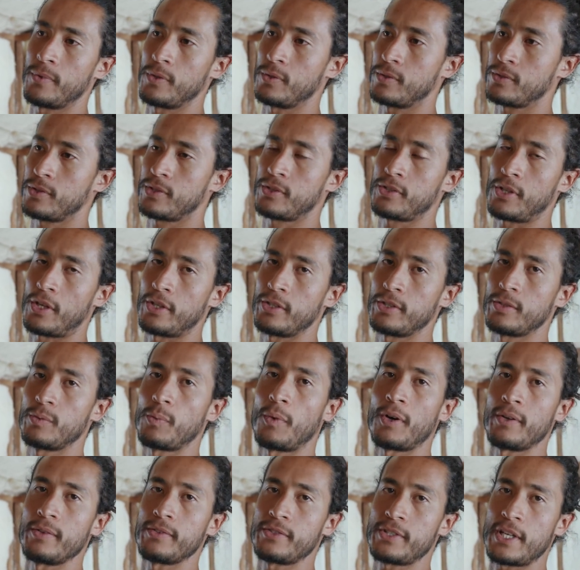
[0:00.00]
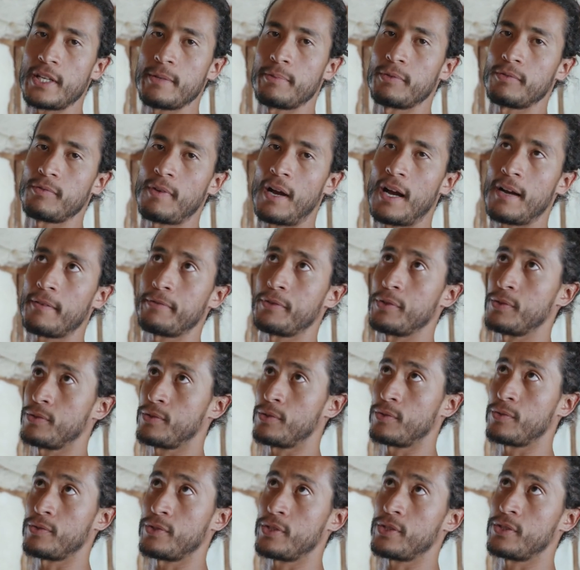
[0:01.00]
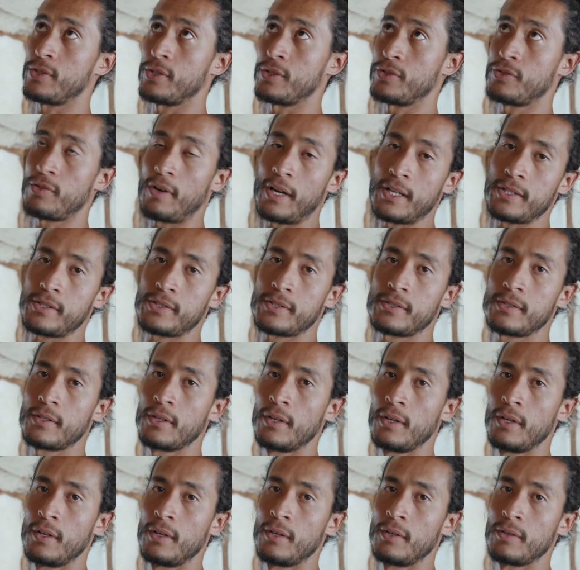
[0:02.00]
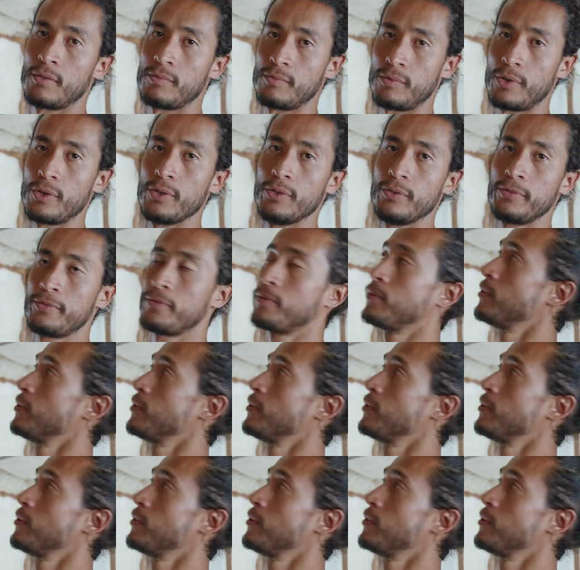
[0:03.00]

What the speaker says: so you'd want deeper rafters or just a truss roof,